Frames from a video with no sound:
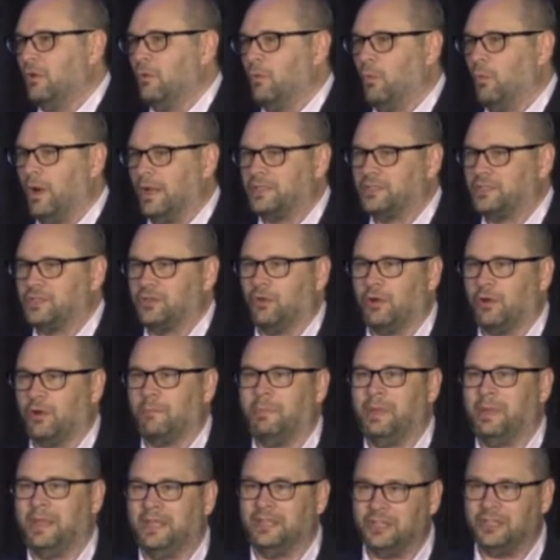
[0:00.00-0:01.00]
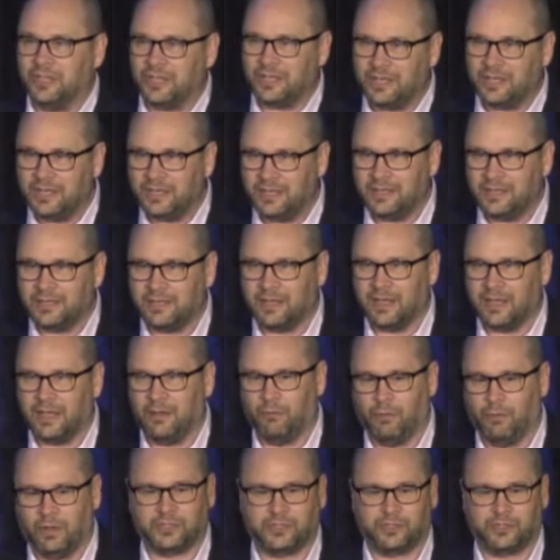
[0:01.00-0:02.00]
what's your opinion
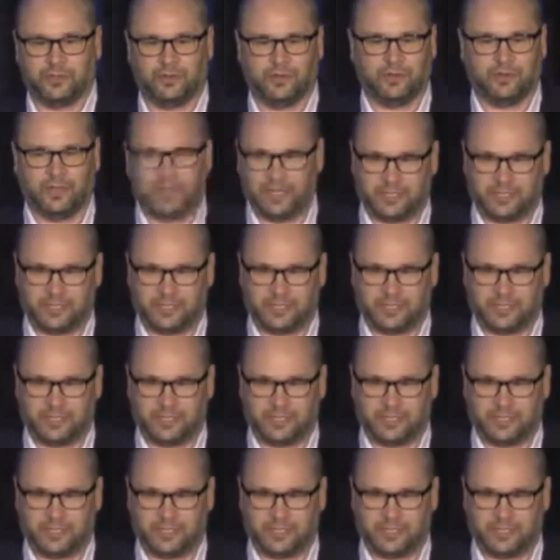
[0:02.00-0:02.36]
and what's your